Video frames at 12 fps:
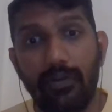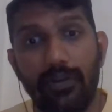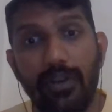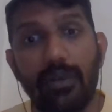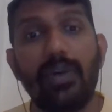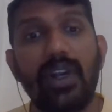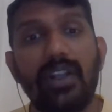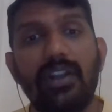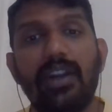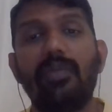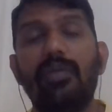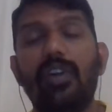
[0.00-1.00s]
fewer the
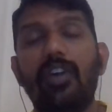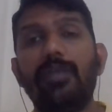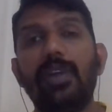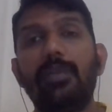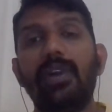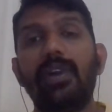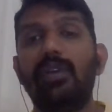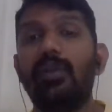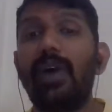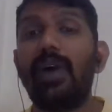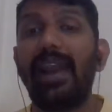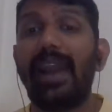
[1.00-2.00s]
number of people
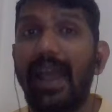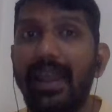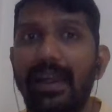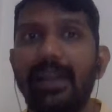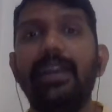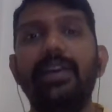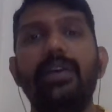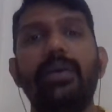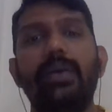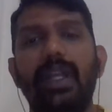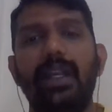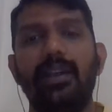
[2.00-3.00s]
who are likely
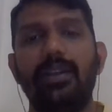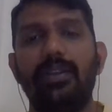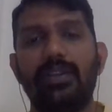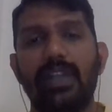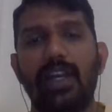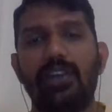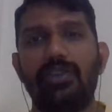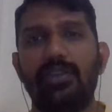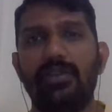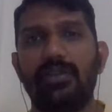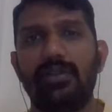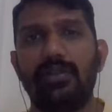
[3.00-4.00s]
to take those
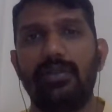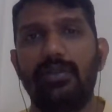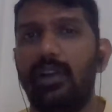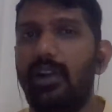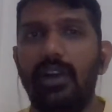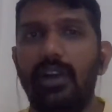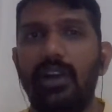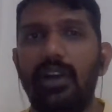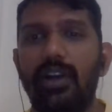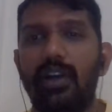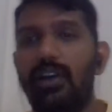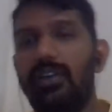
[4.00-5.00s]
actions.
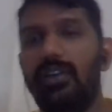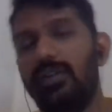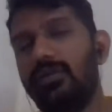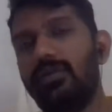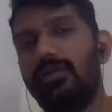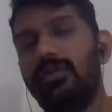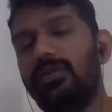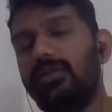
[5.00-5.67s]
You